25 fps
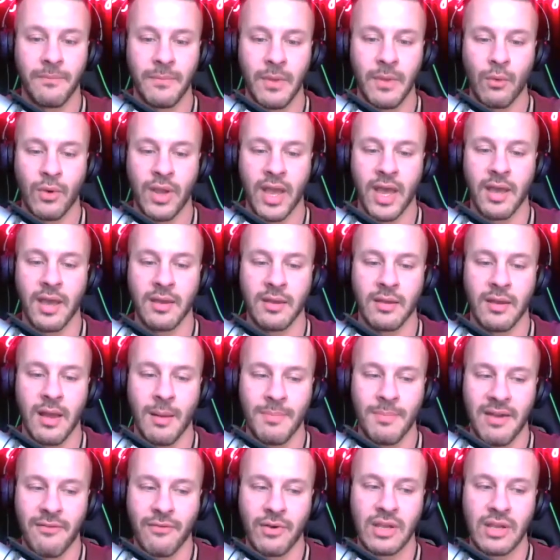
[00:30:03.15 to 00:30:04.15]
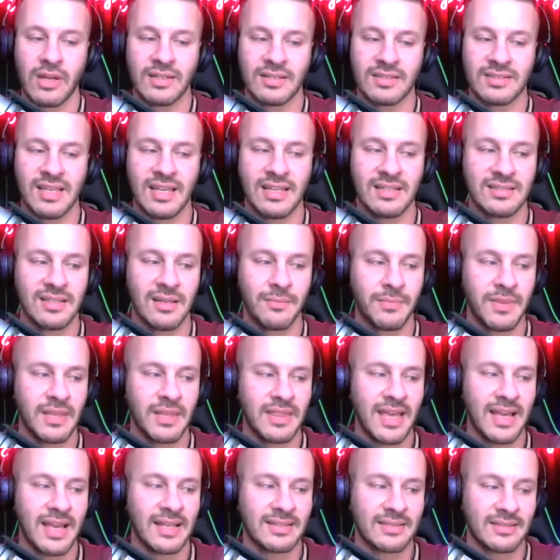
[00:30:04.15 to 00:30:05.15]
Okay. I'm never going to say something
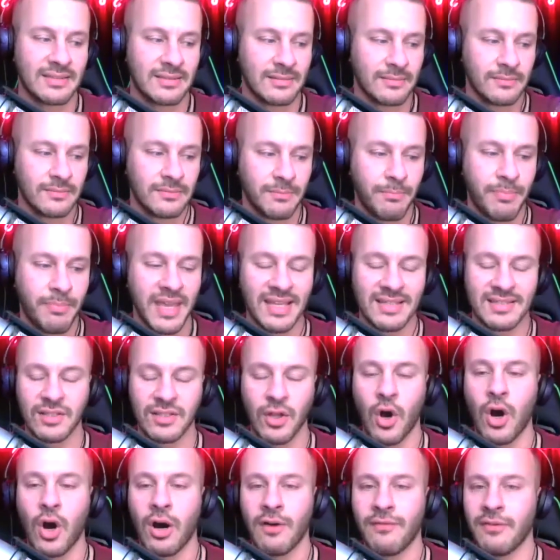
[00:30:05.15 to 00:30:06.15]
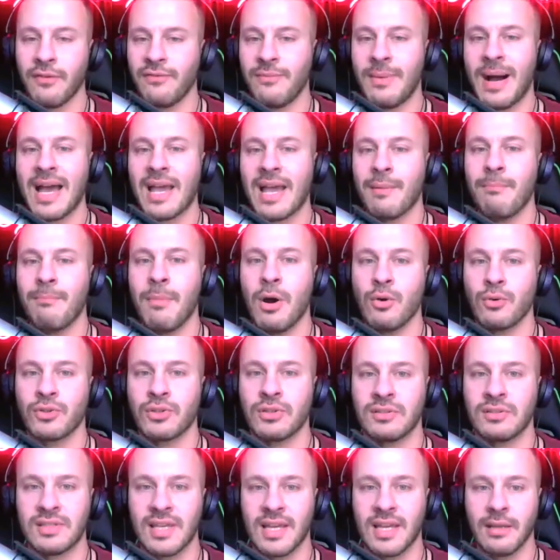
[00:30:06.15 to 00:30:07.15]
that's based off of my
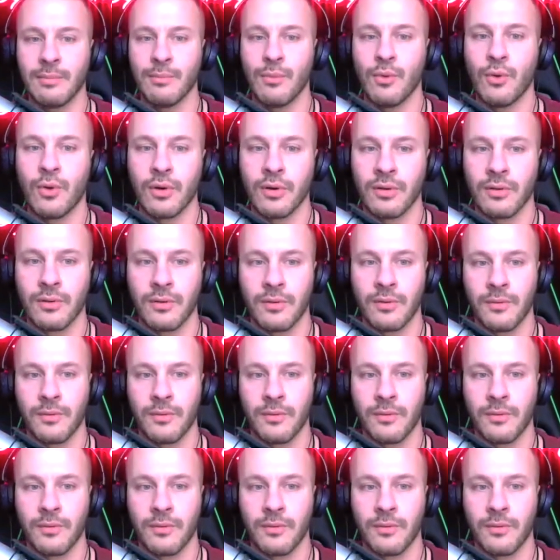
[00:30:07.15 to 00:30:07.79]
emotions anymore.